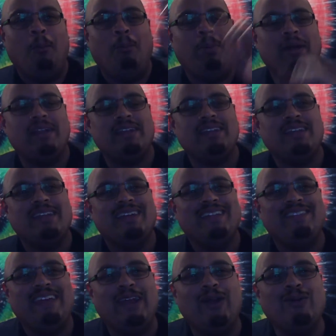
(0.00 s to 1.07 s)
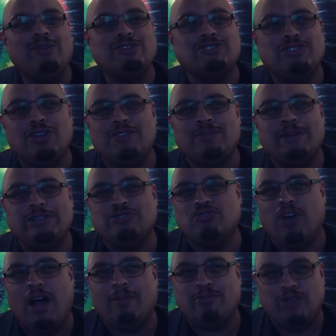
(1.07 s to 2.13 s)
But they don't deserve to be
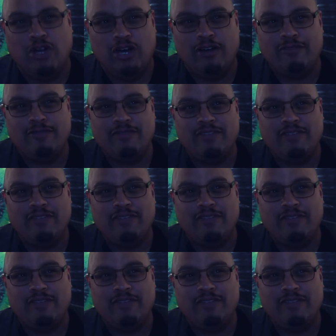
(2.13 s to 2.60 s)
dropped off